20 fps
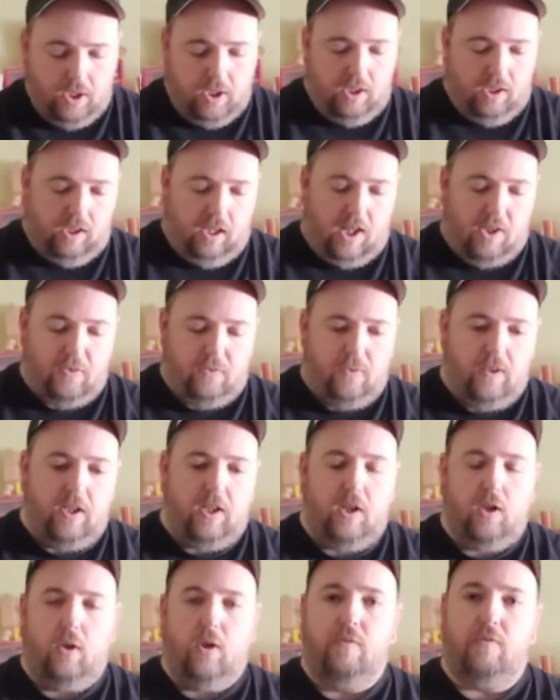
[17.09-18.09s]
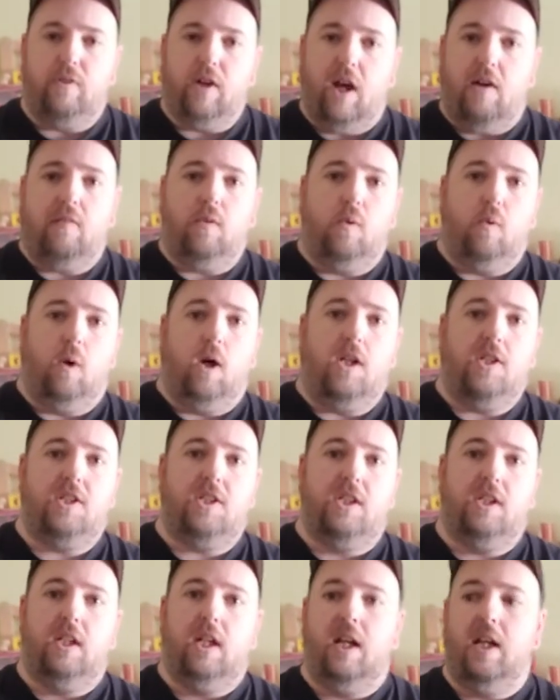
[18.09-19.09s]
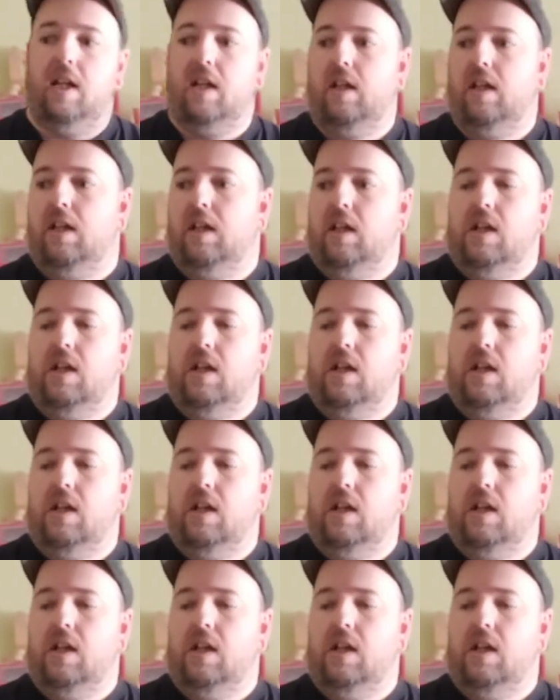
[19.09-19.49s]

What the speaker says: Last video, if you haven't watched it yet,